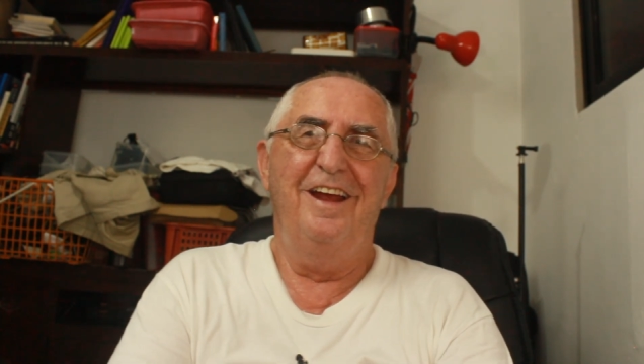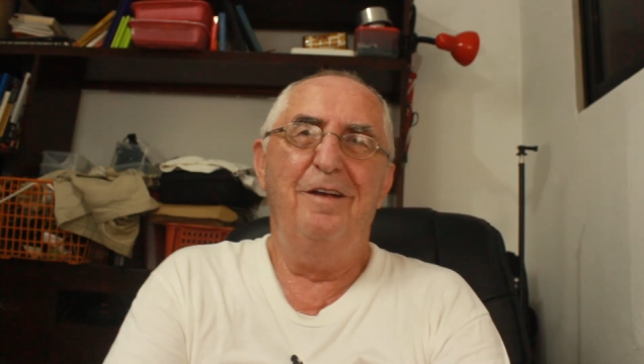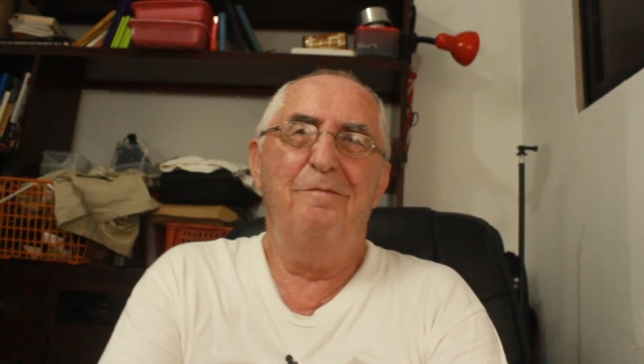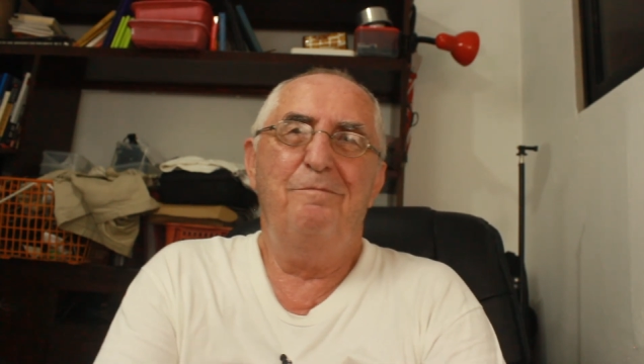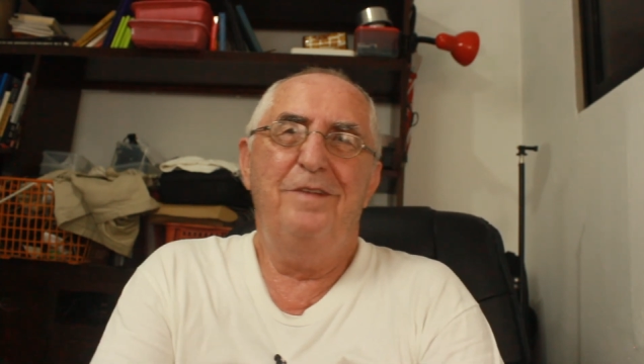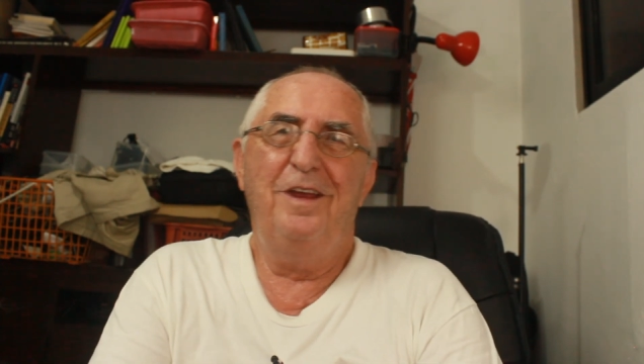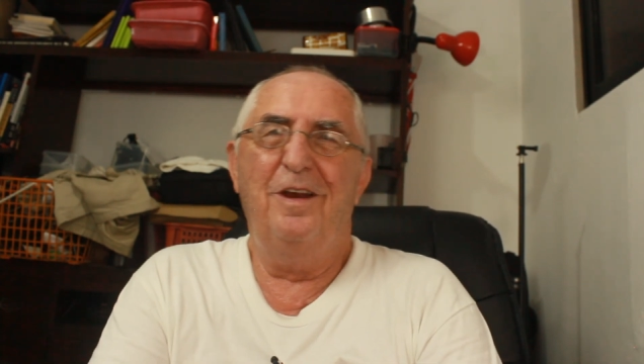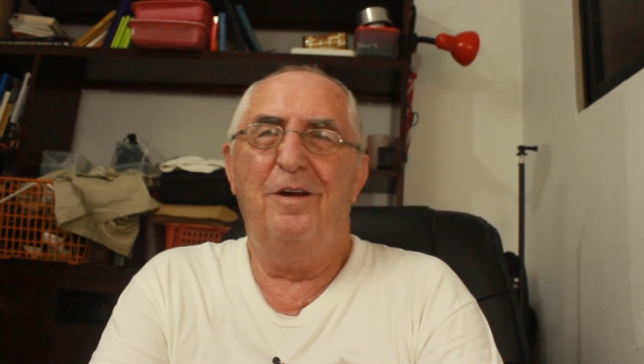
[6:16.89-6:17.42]

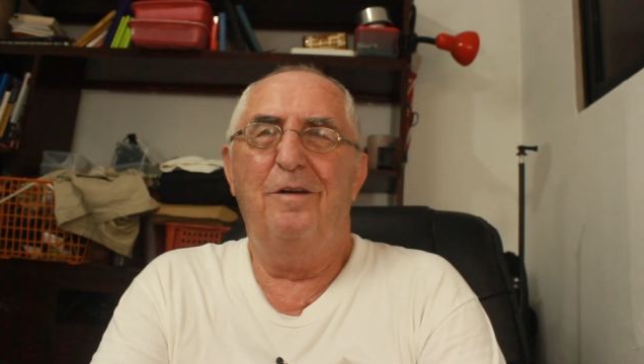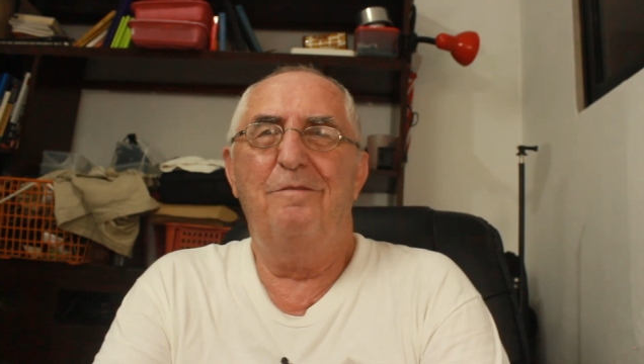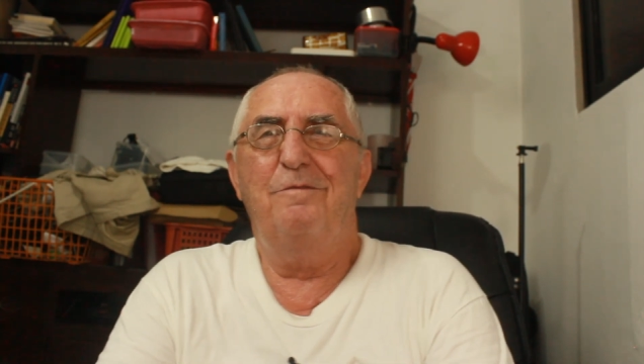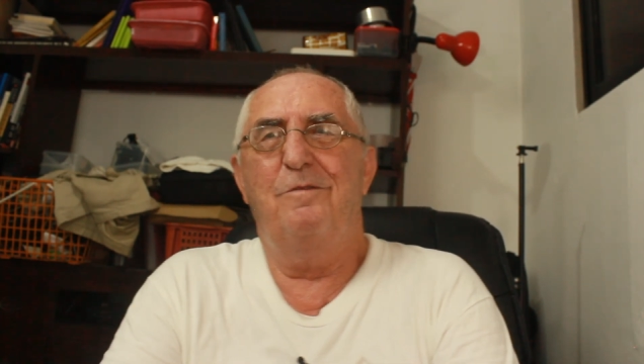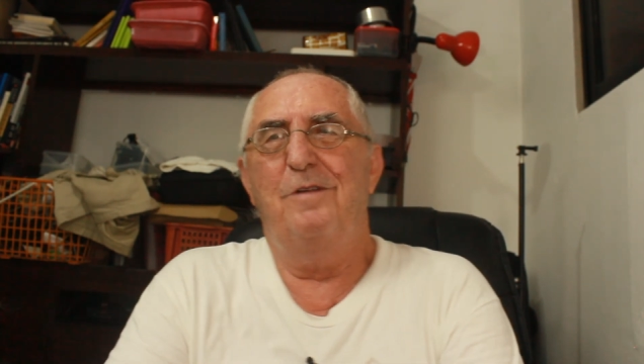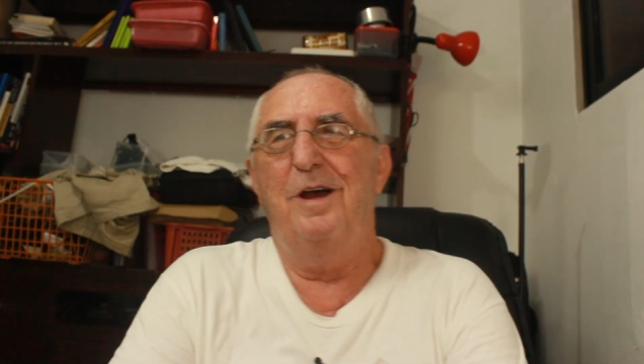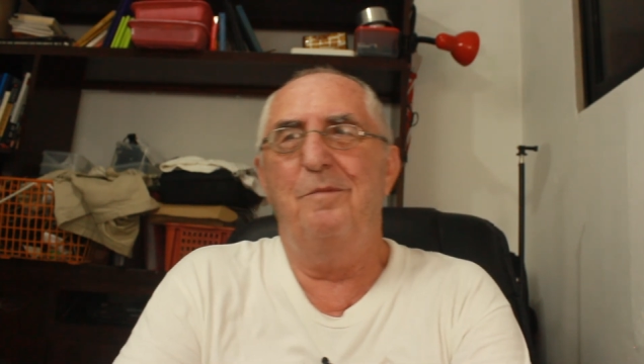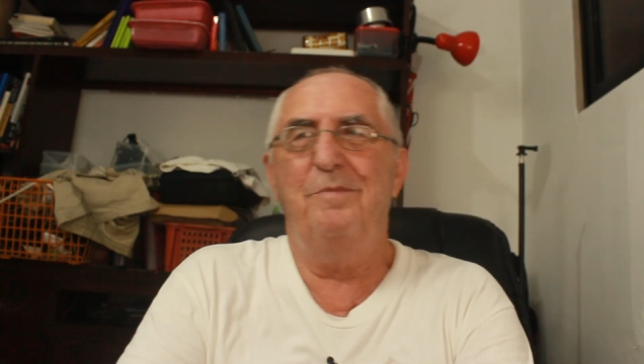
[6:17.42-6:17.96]
They're,
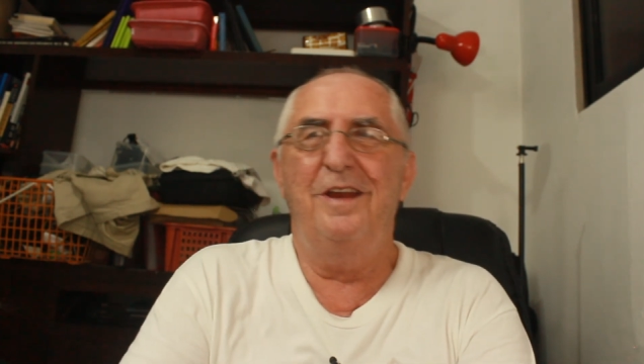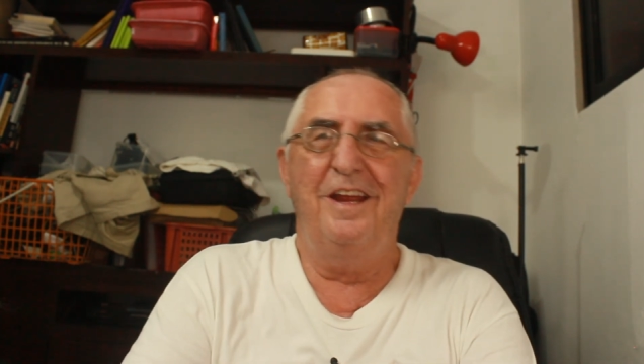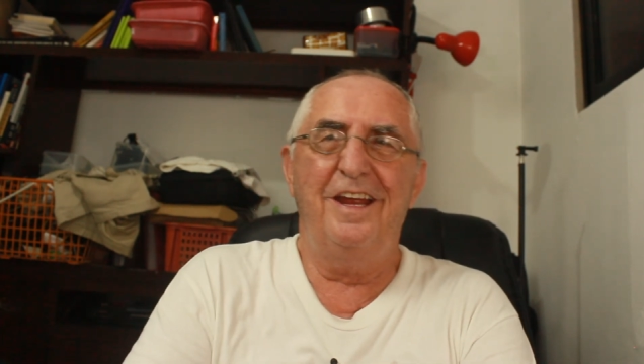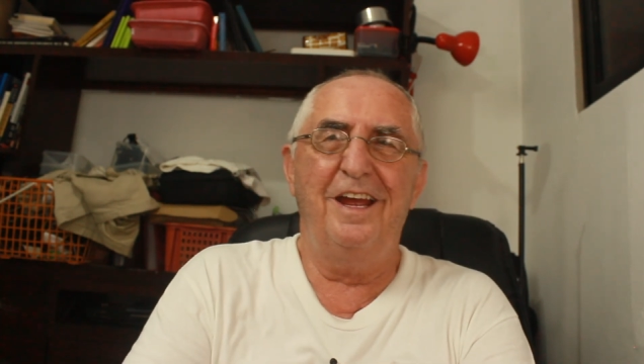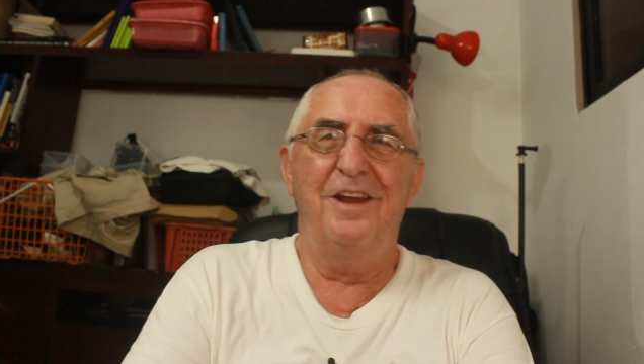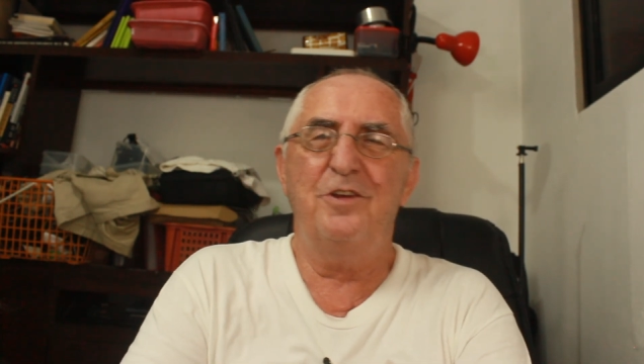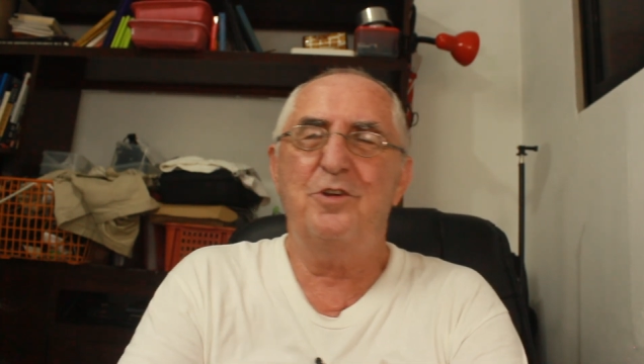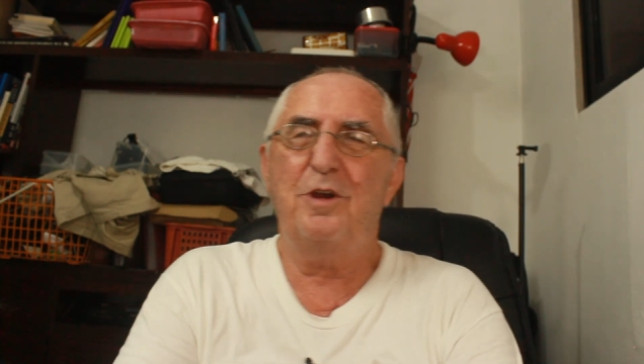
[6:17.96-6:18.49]
rubbing
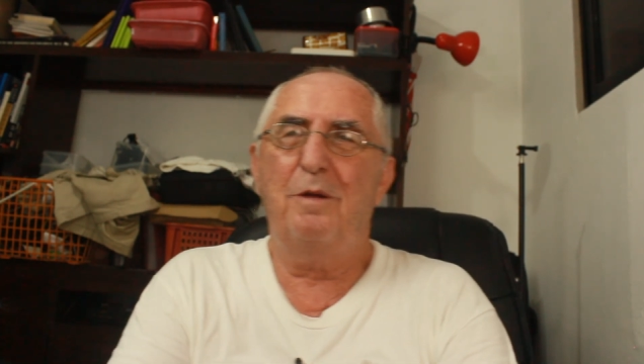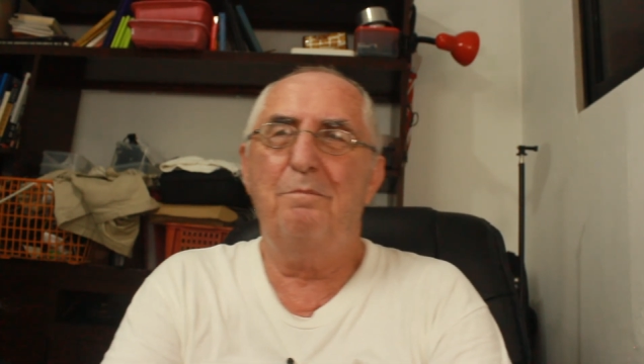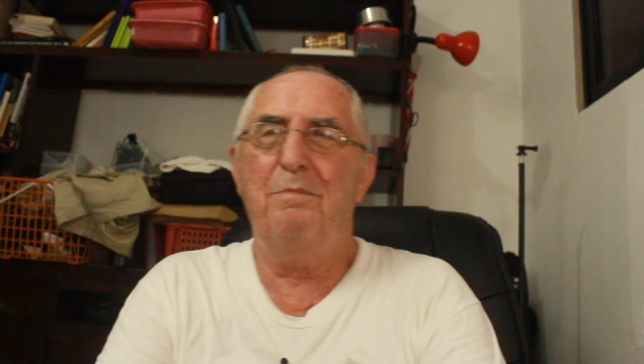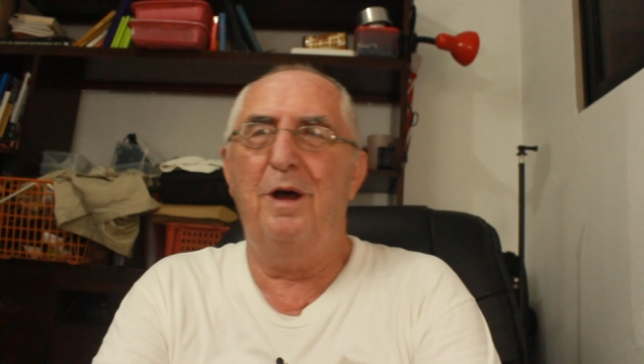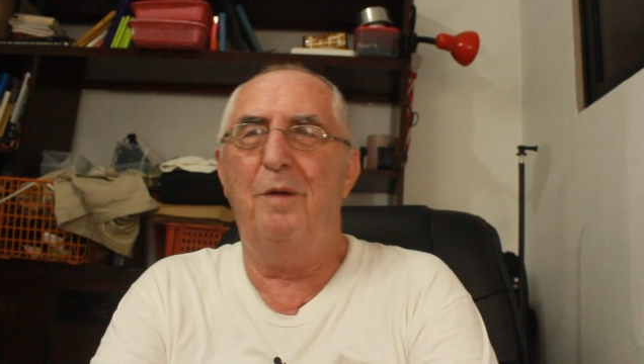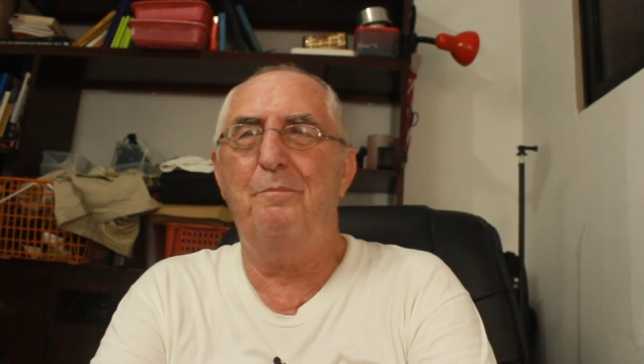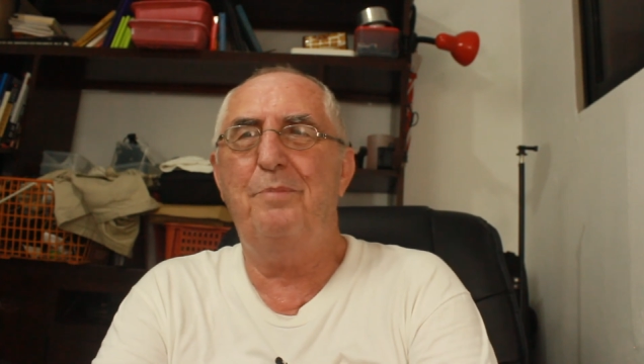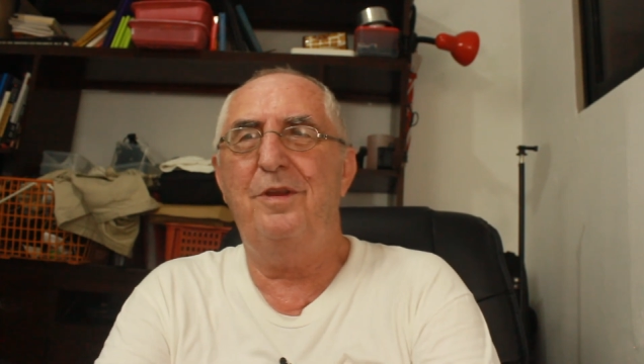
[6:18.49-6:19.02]
against you or
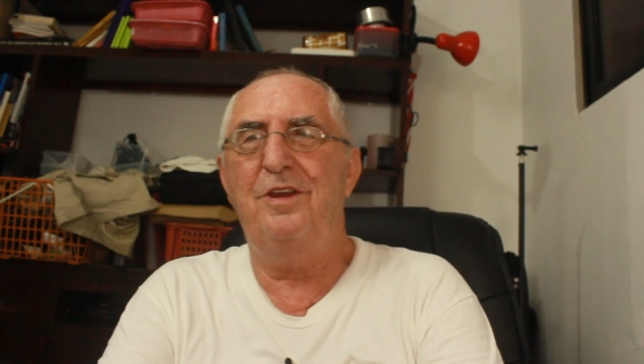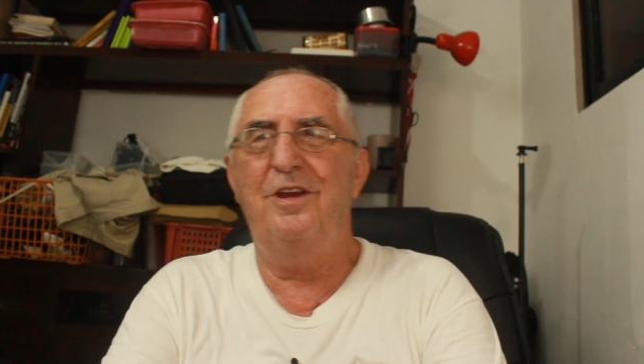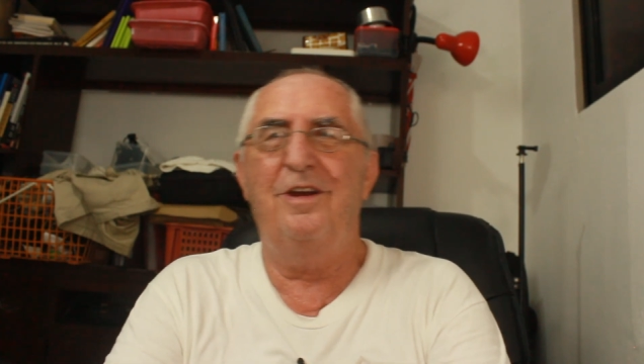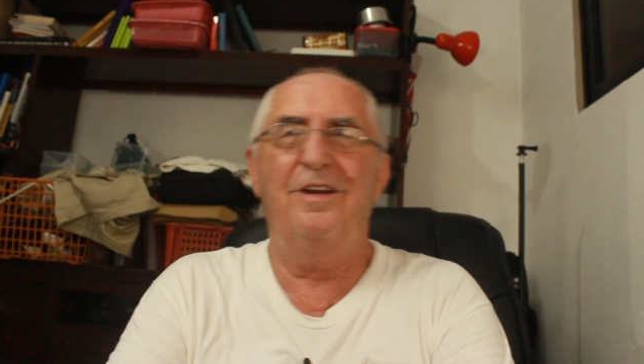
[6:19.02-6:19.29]
bumping